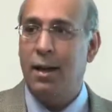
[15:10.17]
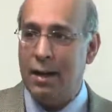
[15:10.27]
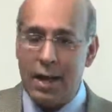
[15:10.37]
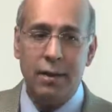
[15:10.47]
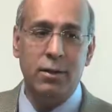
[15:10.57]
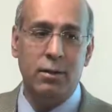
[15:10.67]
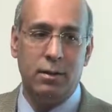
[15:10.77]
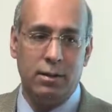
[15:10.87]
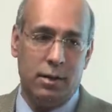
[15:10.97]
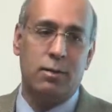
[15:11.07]
And now, the,
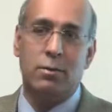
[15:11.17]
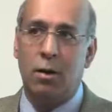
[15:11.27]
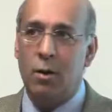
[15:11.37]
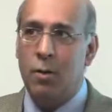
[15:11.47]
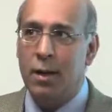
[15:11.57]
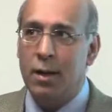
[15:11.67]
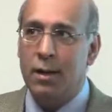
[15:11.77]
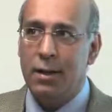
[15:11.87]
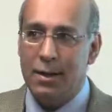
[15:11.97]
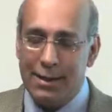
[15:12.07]
you know, so
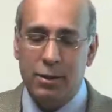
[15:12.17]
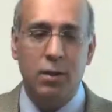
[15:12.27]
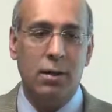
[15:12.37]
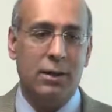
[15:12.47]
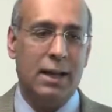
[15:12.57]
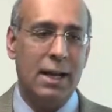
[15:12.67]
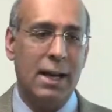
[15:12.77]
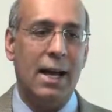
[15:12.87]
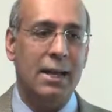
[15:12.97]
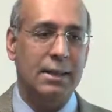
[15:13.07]
it's good to get
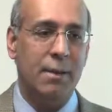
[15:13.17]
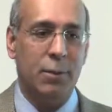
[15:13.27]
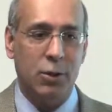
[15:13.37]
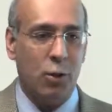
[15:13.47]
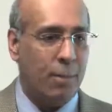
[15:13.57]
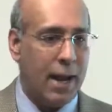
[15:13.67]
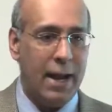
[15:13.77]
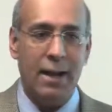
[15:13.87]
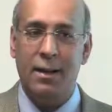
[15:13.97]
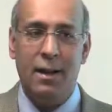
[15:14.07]
an eye exam. There's no
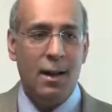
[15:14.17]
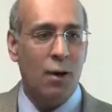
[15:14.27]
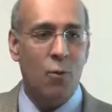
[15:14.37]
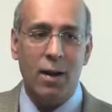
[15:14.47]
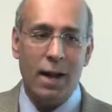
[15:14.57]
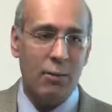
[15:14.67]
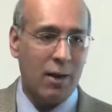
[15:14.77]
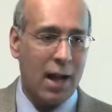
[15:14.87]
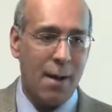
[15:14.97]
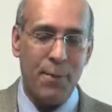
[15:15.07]
pain, and one eye
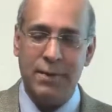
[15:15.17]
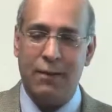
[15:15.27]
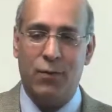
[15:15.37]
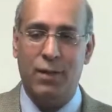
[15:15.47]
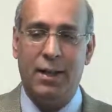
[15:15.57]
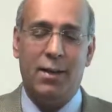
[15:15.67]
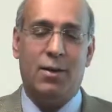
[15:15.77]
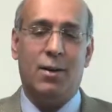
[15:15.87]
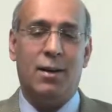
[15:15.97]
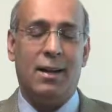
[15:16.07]
will compensate for the
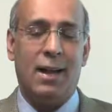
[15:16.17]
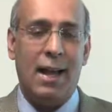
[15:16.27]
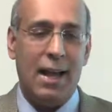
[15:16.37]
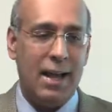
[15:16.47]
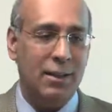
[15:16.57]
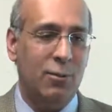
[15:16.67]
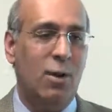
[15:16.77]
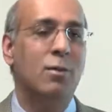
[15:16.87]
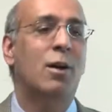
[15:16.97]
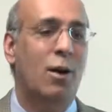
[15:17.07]
other, and you
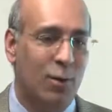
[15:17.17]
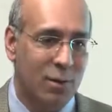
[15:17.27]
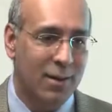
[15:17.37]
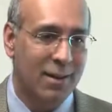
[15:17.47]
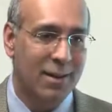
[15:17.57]
won't know.